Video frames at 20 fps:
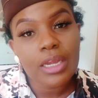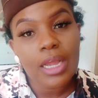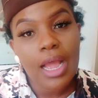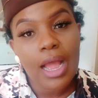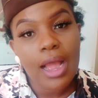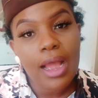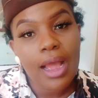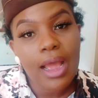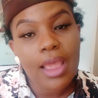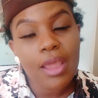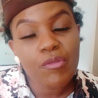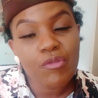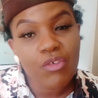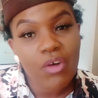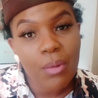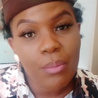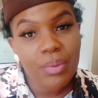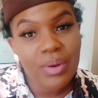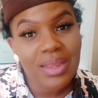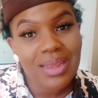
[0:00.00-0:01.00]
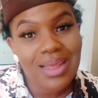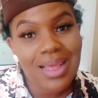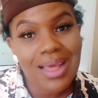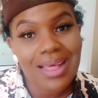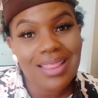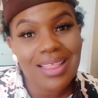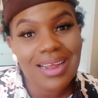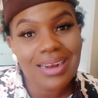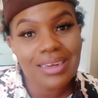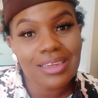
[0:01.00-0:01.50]
a fabric
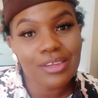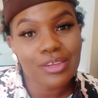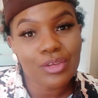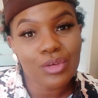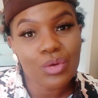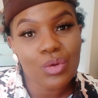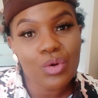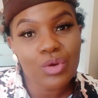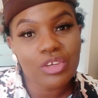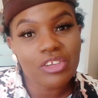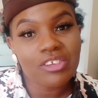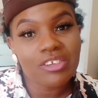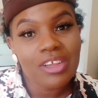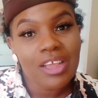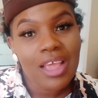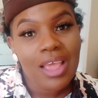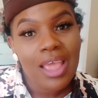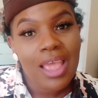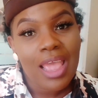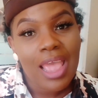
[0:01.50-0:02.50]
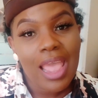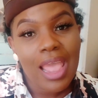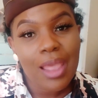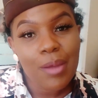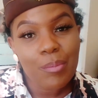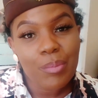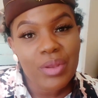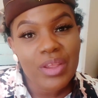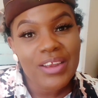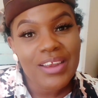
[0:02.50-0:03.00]
that is not
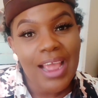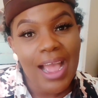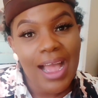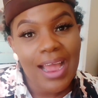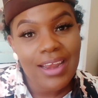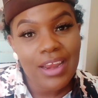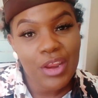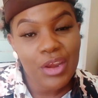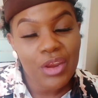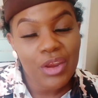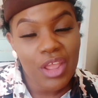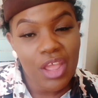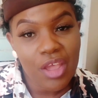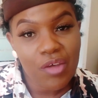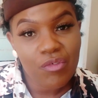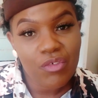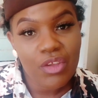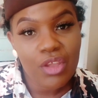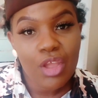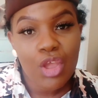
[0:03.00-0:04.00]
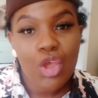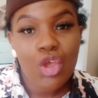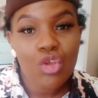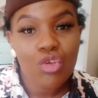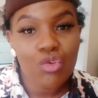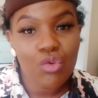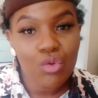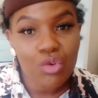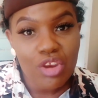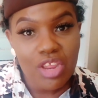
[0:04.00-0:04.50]
a bit hard and heavy,
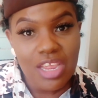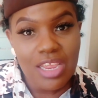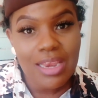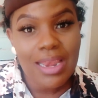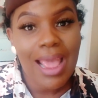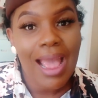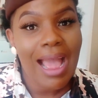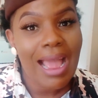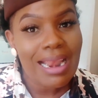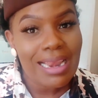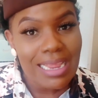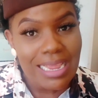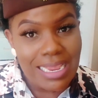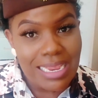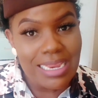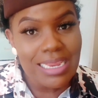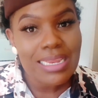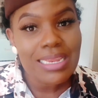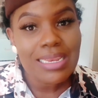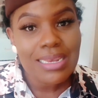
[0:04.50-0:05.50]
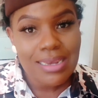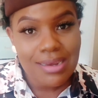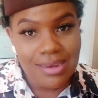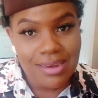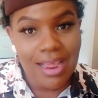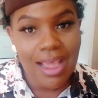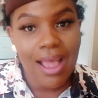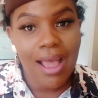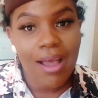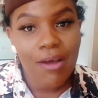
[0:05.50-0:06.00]
you need an
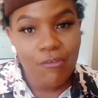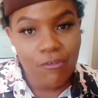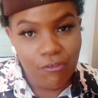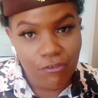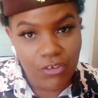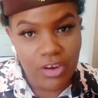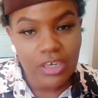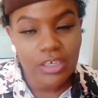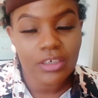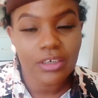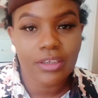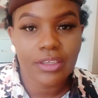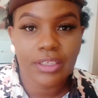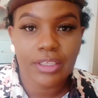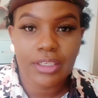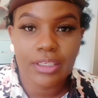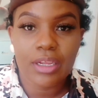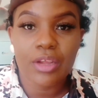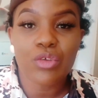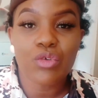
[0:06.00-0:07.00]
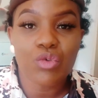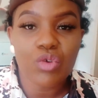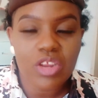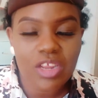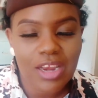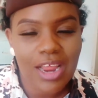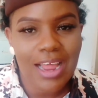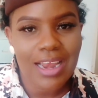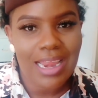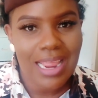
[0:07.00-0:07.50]
interface. You
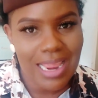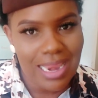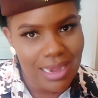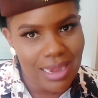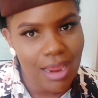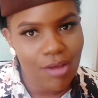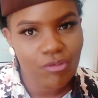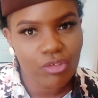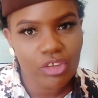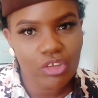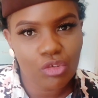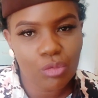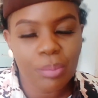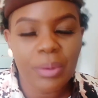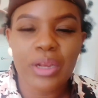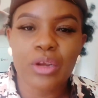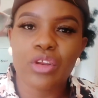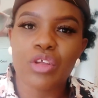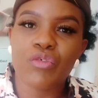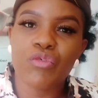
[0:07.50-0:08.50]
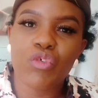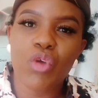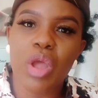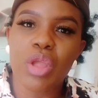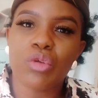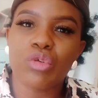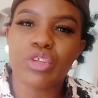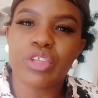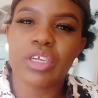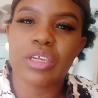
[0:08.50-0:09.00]
need an interface. But if you are
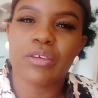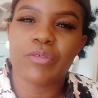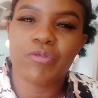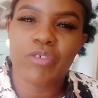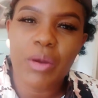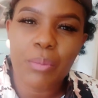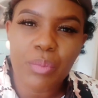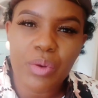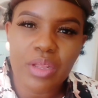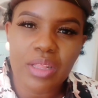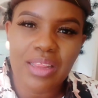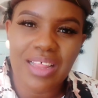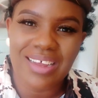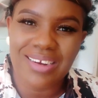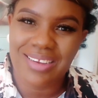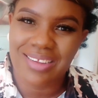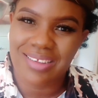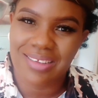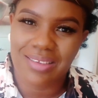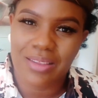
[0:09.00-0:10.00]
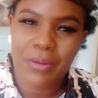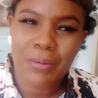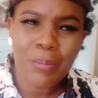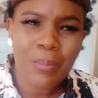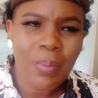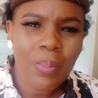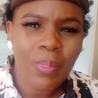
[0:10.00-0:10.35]
using fabric that is